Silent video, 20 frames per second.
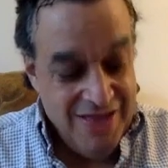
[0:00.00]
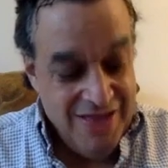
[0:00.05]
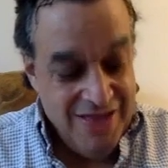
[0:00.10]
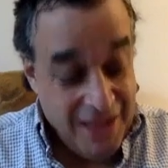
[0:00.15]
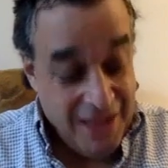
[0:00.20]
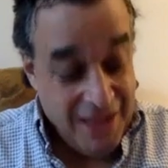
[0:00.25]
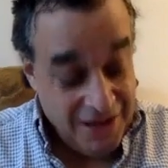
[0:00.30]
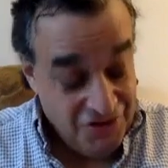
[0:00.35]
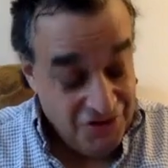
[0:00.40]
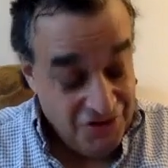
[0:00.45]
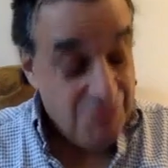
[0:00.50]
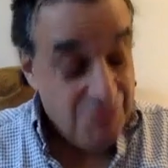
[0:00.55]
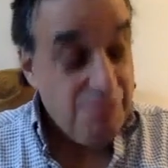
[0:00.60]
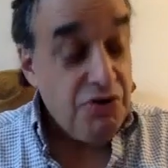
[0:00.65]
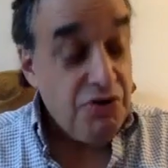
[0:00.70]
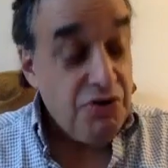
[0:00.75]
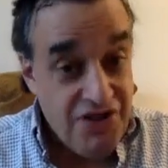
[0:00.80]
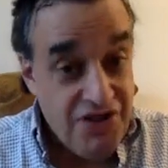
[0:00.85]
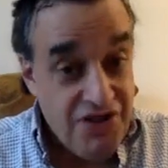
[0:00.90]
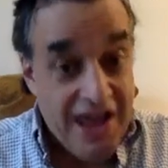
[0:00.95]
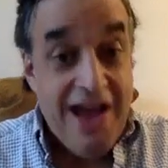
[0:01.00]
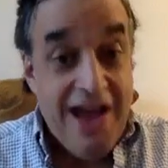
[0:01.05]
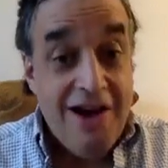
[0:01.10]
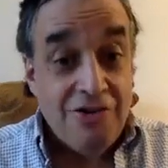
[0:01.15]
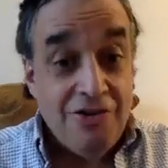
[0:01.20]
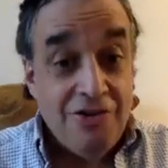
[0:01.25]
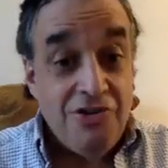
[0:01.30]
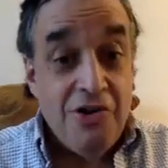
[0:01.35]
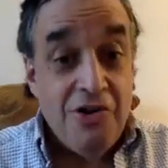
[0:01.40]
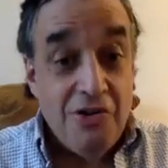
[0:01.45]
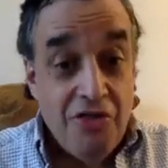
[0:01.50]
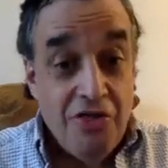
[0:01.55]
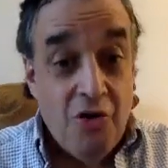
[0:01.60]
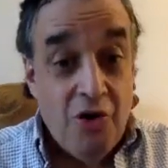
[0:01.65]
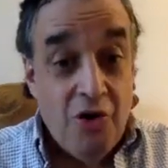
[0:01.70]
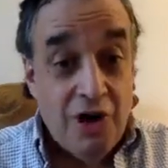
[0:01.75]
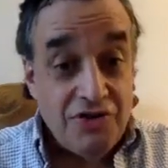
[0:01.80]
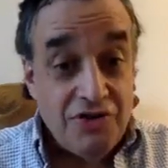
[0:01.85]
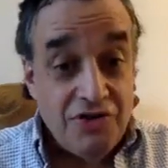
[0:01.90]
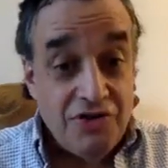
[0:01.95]
they should put down their
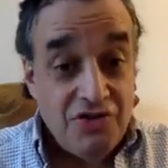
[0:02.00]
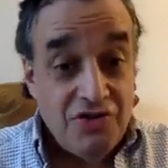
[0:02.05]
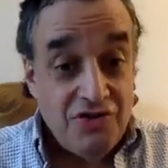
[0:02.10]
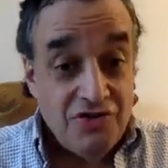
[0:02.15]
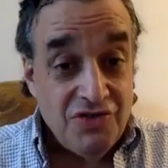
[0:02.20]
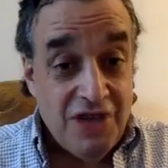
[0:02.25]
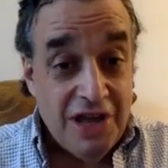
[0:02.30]
thoughts,